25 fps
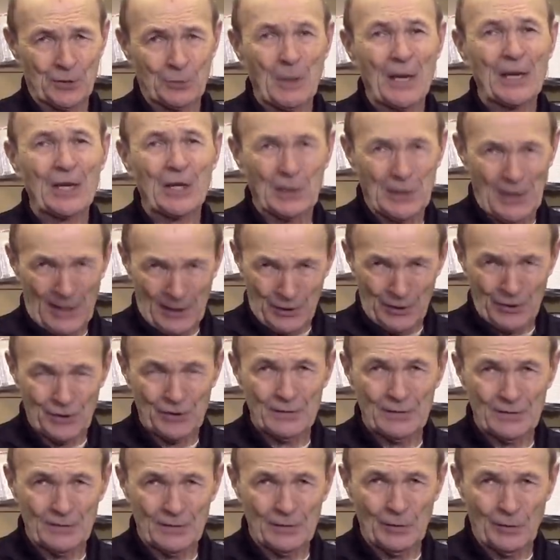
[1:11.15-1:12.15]
regulators,
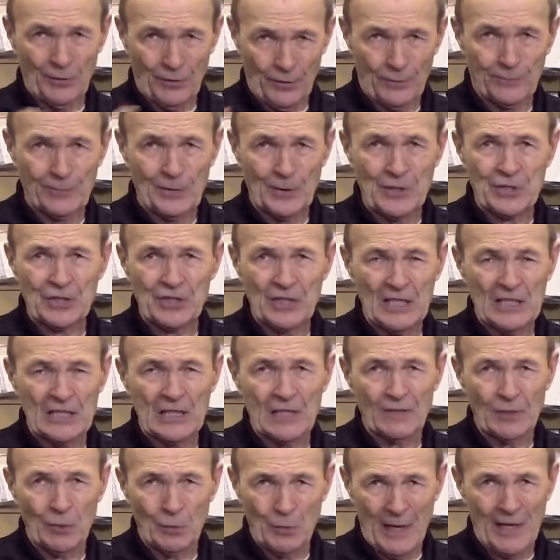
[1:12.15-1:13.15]
the first stage
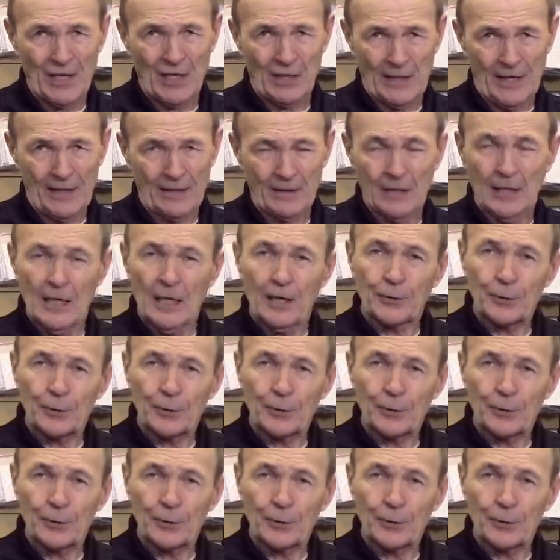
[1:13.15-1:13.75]
of a regulator.